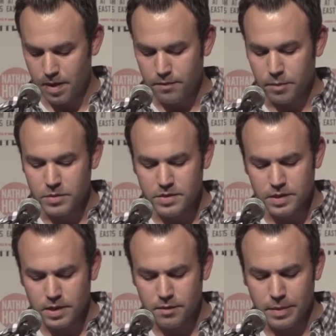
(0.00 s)
From the
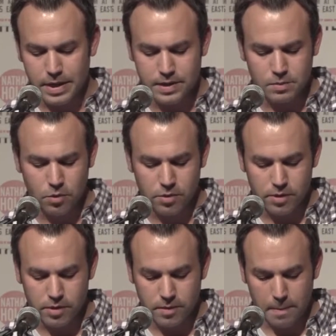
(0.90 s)
seat of my
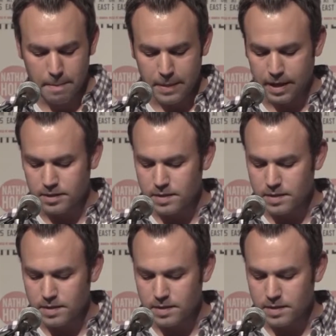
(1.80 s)
Explorer, I could